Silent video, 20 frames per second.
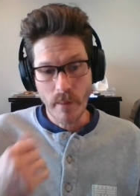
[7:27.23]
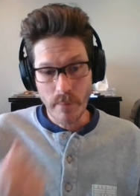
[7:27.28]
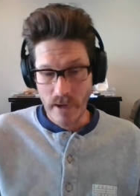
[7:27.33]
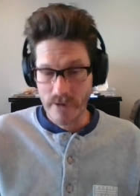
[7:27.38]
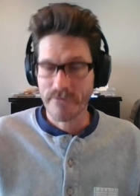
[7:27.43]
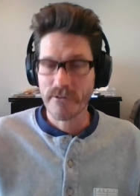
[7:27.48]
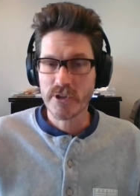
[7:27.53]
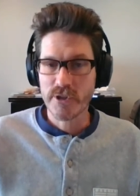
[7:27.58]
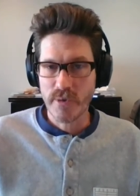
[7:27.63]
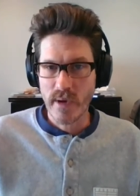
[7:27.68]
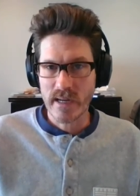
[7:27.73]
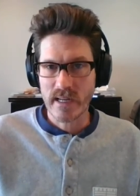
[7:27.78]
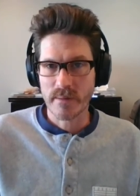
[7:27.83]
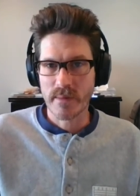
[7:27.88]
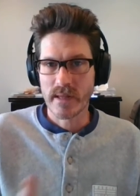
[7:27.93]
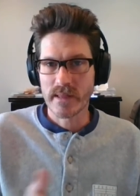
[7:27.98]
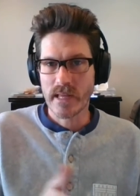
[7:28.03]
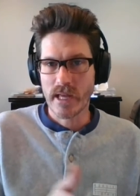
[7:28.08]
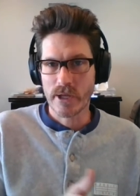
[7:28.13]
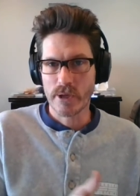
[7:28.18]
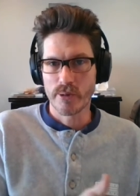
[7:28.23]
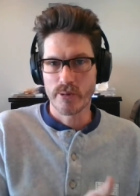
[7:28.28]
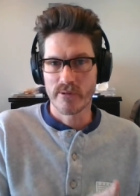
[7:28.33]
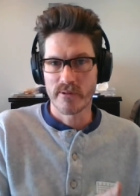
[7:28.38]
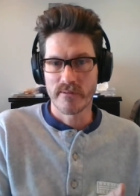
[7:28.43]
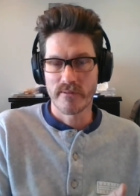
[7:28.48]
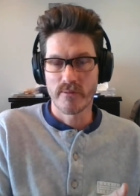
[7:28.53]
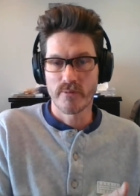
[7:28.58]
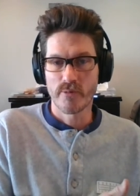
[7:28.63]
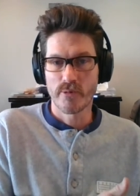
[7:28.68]
But I first recommend that you
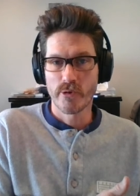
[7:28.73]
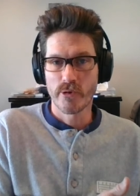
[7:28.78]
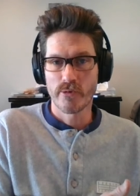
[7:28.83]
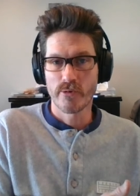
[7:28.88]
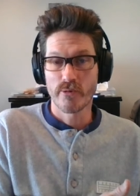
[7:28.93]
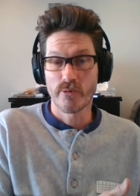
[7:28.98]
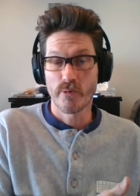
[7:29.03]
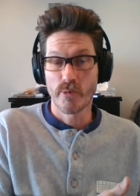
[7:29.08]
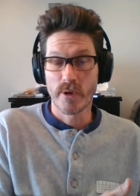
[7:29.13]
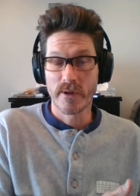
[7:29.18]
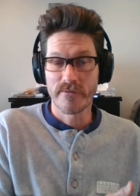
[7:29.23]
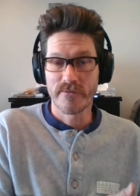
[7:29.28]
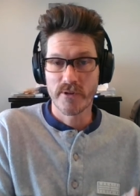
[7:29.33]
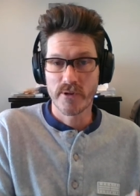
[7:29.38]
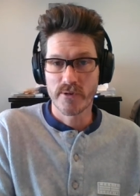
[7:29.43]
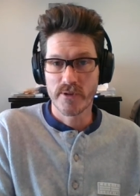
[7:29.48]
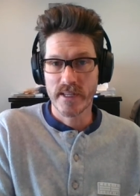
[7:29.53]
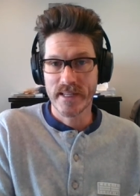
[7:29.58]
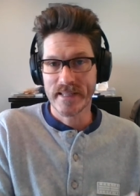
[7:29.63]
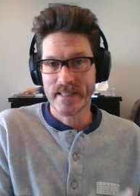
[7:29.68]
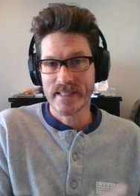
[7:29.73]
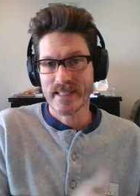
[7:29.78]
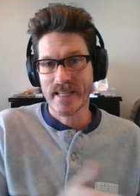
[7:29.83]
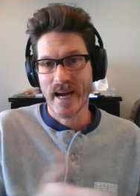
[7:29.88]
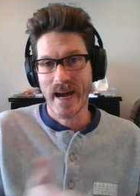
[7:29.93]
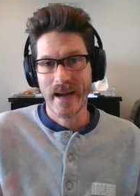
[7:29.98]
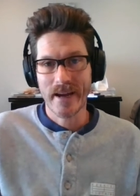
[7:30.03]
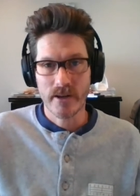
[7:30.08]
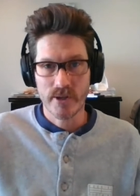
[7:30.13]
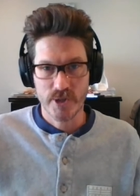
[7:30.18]
re re review the
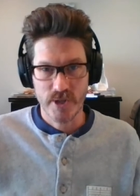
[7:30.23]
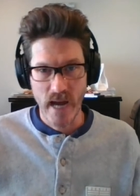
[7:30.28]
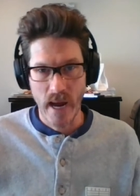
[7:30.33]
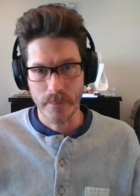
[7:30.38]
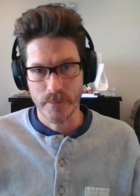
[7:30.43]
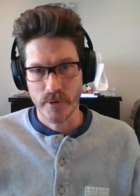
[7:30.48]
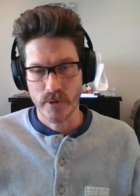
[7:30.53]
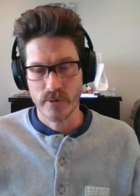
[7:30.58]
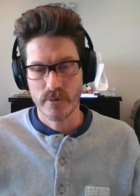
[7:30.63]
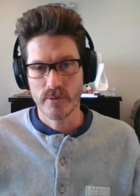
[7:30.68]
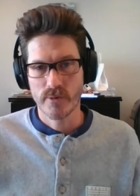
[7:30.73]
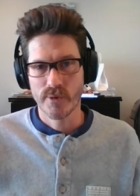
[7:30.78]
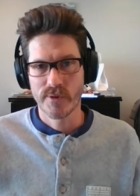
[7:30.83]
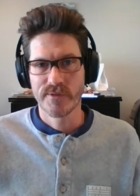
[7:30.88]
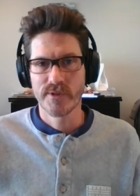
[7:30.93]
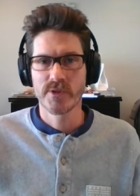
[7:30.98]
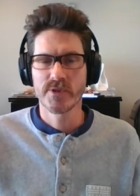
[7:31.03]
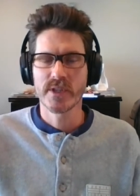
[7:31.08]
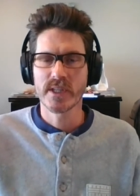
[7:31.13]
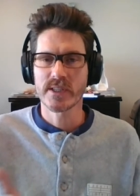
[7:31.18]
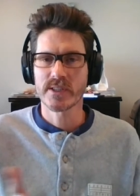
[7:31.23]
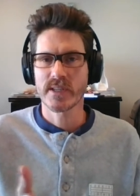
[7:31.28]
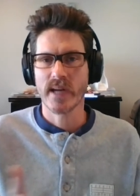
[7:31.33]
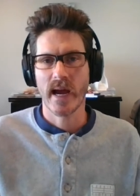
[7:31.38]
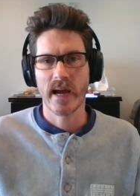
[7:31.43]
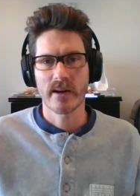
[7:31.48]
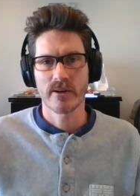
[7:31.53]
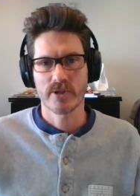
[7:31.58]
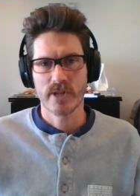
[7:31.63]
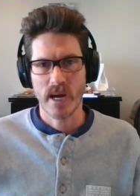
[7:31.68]
entire chapter, review the
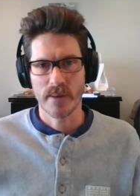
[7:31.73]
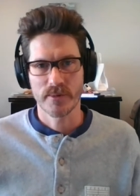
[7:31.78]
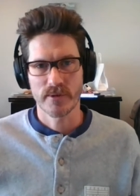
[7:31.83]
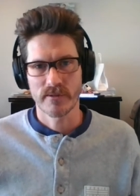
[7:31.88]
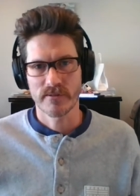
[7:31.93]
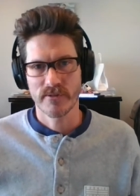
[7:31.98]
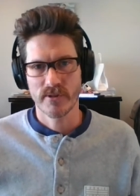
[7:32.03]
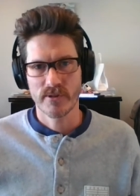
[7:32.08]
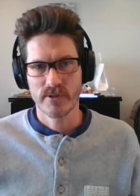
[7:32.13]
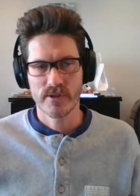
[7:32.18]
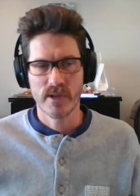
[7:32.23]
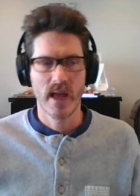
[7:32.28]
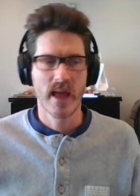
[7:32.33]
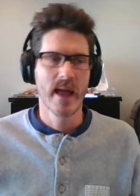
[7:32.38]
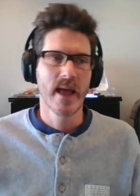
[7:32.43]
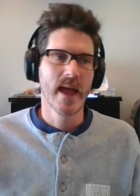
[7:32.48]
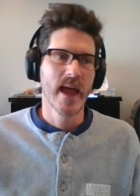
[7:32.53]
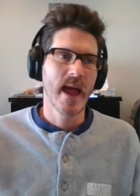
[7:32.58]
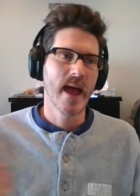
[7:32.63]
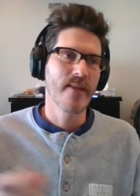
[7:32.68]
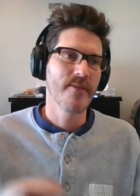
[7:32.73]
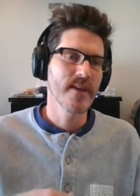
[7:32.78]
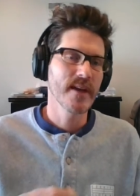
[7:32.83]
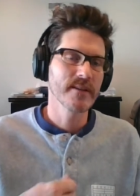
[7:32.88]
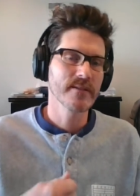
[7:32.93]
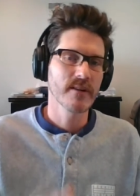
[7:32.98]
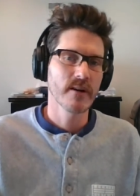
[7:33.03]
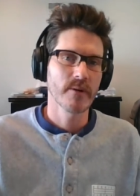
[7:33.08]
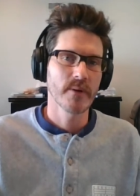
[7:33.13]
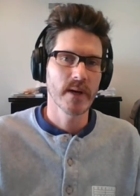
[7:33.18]
entire chapter first, and
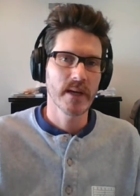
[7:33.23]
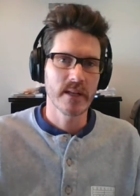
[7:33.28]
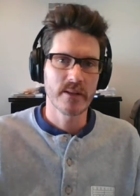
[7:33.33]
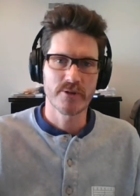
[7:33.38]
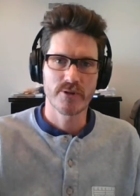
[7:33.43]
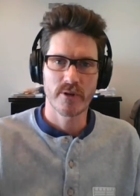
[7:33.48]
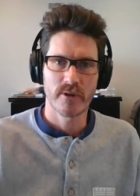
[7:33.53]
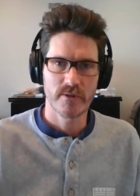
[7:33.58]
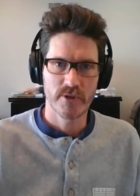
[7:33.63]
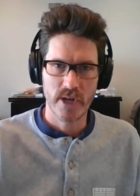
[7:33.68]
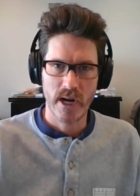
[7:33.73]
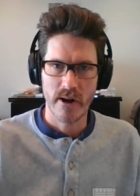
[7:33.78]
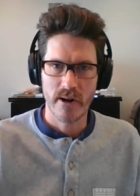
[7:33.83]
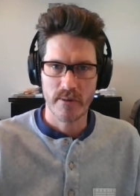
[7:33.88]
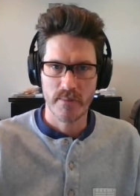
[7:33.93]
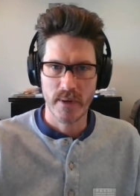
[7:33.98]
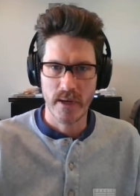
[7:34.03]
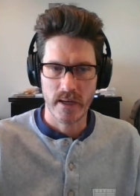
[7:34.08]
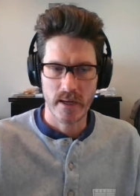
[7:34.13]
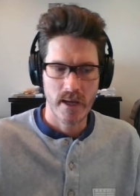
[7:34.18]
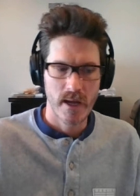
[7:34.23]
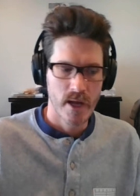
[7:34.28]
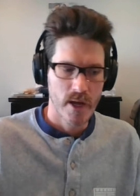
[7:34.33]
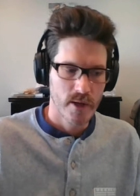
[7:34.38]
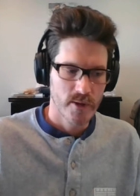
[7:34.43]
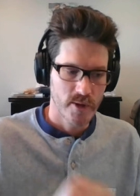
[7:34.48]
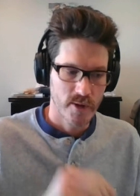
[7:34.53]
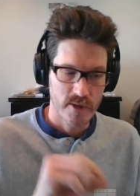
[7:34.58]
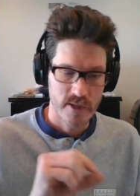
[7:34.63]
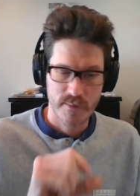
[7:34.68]
then go in and sort of cherry pick
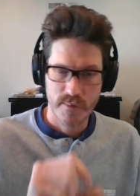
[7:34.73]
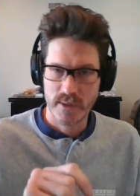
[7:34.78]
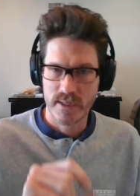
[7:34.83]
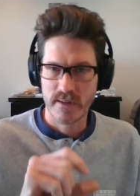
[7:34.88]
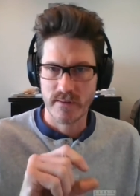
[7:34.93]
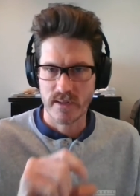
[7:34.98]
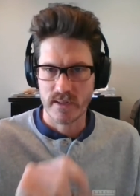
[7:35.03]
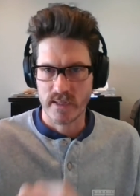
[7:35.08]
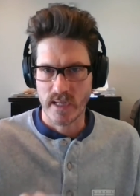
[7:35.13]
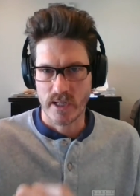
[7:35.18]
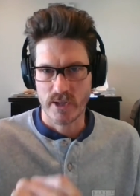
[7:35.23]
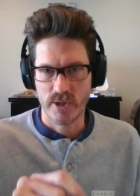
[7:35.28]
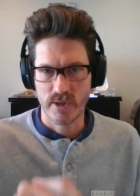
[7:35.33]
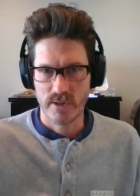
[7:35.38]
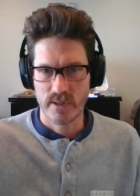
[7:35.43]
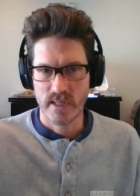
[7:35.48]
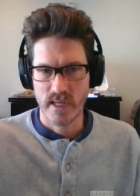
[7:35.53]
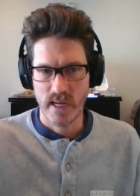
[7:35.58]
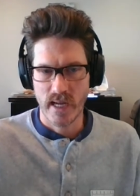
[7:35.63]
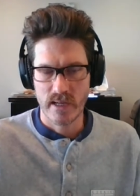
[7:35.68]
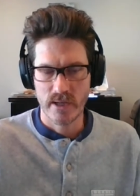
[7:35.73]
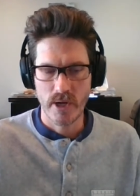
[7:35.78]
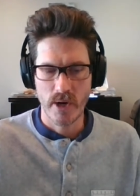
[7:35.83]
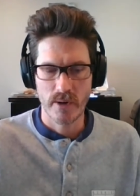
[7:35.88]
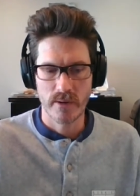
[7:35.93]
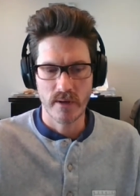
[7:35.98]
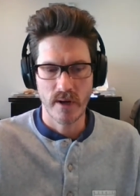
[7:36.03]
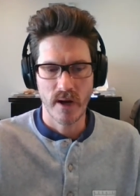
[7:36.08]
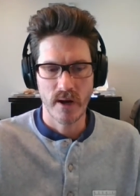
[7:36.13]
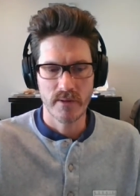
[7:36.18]
those specific sections that I
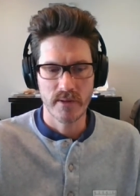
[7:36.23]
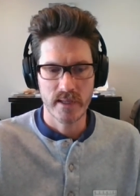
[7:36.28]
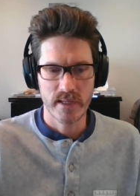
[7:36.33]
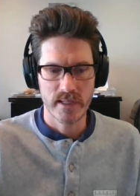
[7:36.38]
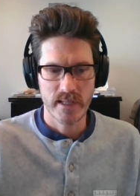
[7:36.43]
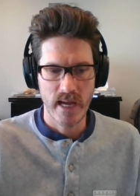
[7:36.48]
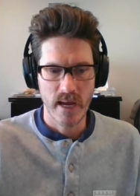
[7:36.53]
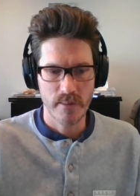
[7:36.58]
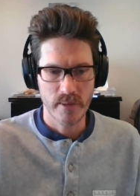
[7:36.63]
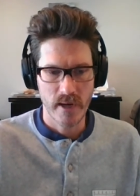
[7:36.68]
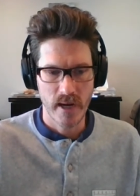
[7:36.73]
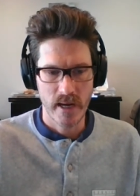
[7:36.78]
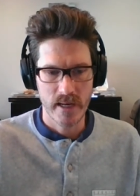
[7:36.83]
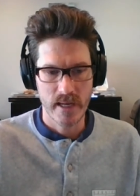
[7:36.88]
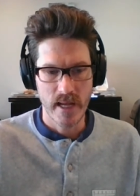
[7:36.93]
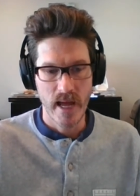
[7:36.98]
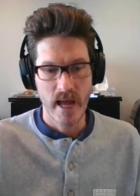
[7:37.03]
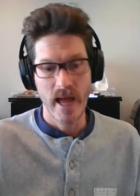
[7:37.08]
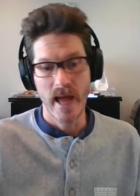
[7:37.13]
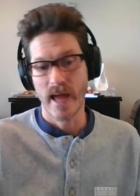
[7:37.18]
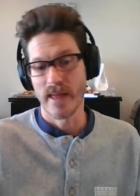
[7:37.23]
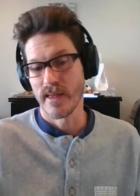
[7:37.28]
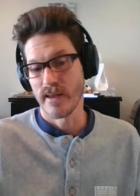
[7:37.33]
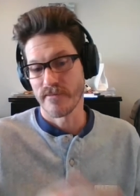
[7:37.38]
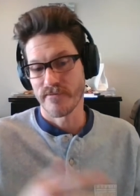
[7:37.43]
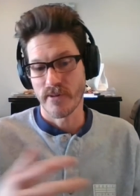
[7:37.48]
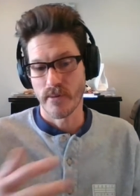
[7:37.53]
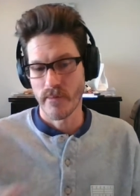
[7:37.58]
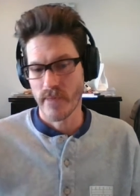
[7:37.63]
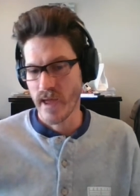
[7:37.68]
note on the exam guide. And
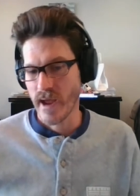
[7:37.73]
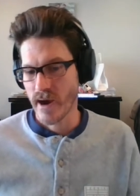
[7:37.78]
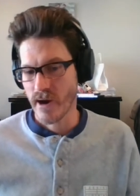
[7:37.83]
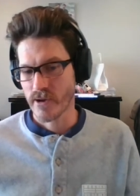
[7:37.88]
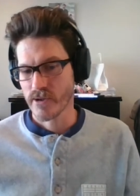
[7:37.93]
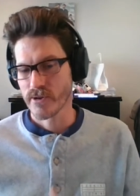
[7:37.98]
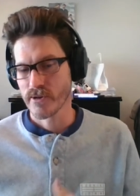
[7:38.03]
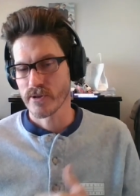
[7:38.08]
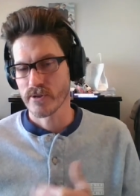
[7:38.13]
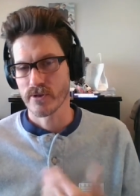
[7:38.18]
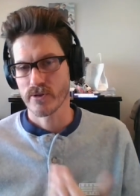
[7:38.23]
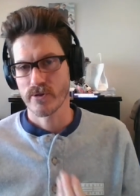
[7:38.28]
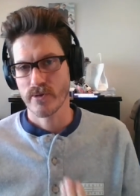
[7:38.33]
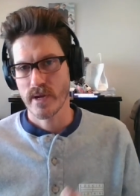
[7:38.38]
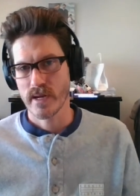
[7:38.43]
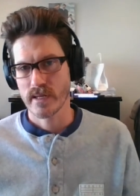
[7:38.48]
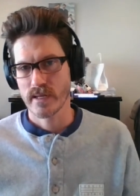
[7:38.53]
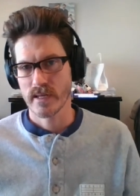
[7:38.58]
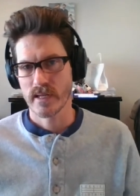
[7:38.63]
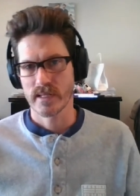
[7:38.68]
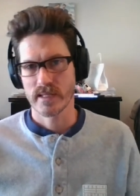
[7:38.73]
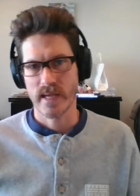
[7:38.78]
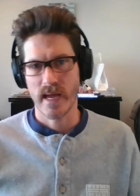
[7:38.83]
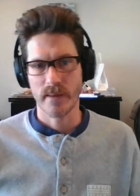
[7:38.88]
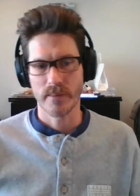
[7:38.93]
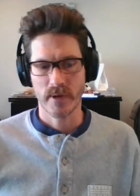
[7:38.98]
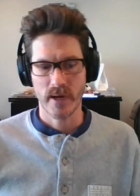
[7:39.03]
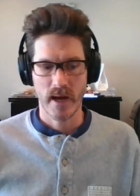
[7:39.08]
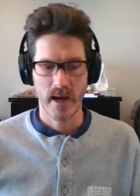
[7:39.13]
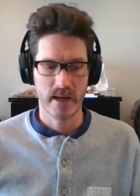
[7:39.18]
then from there, you can create an
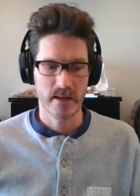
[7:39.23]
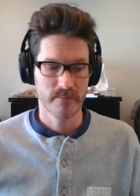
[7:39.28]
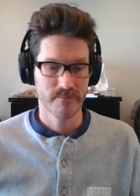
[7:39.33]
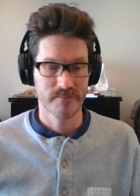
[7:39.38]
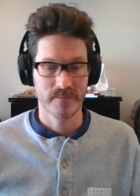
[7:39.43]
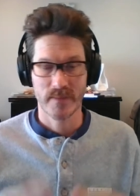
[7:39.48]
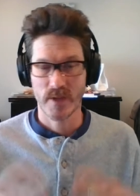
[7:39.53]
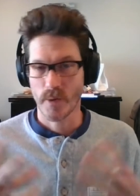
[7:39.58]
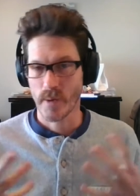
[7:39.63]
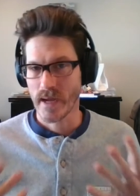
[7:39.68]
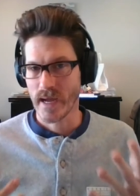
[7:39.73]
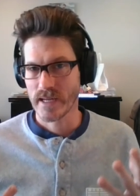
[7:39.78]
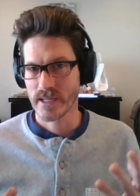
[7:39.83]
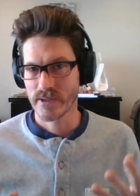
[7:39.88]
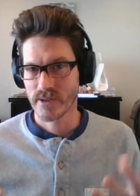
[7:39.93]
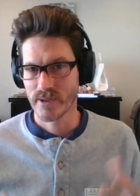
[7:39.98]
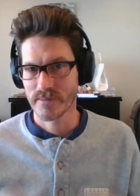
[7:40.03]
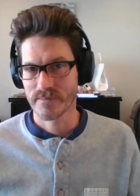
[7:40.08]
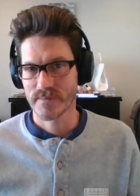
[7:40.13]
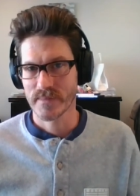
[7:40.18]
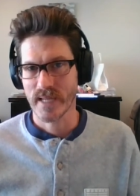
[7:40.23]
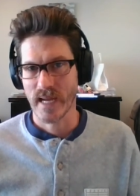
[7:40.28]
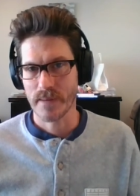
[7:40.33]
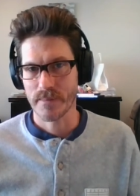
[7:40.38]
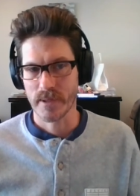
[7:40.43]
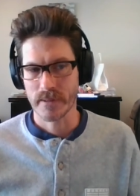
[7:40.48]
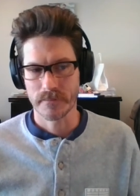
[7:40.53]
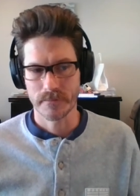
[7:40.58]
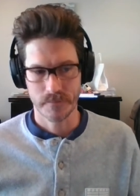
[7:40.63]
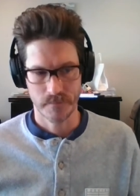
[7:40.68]
exam guide the way I do it,
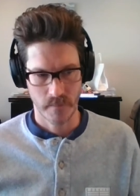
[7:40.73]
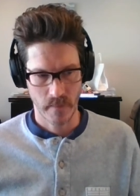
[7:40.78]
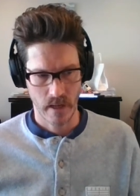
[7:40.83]
type it.